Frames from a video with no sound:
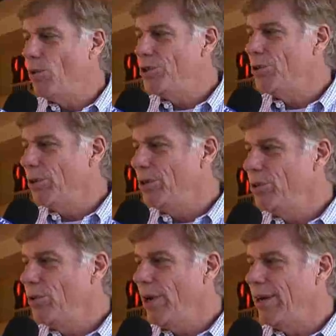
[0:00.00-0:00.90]
what you're going to
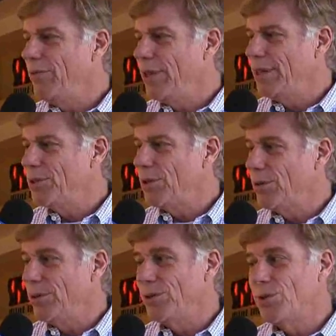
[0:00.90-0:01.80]
do out of things that
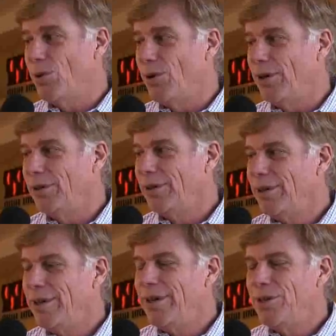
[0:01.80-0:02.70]
are in the store.
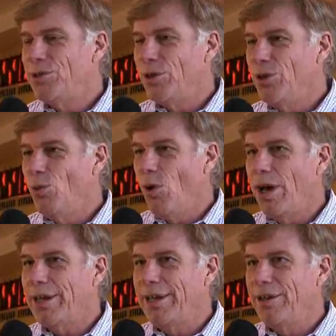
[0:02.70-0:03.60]
So you
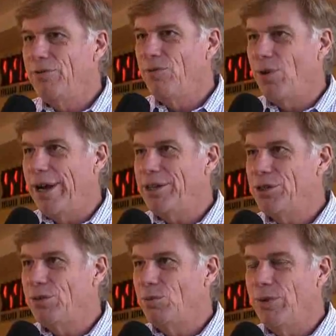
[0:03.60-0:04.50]
walk in
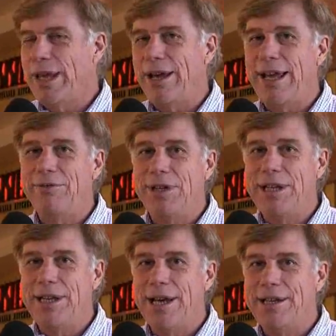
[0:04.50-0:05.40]
fresh without having
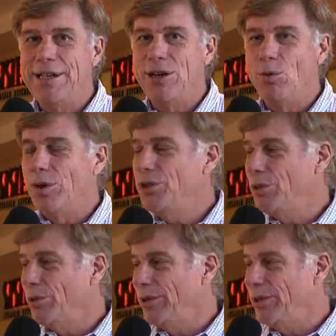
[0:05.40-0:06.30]
any idea what
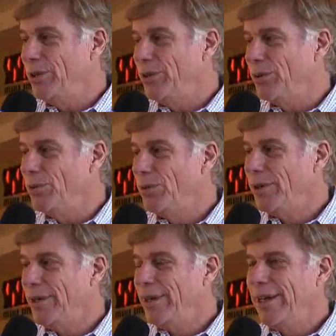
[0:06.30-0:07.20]
you're going to do,
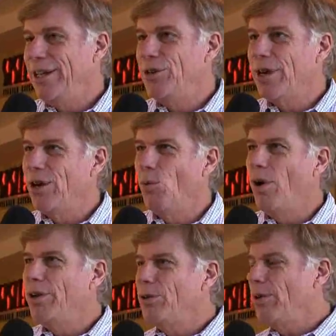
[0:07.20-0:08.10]
and you kind of
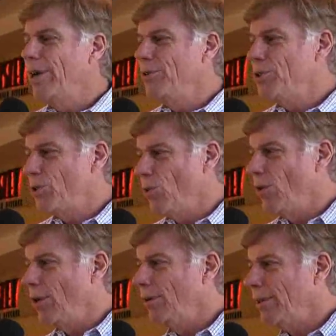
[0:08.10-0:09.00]
wander around the
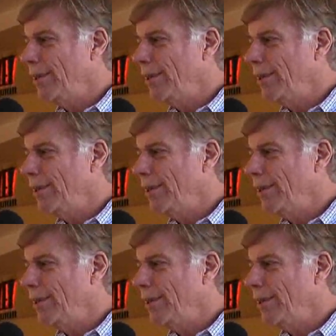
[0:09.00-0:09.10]
store,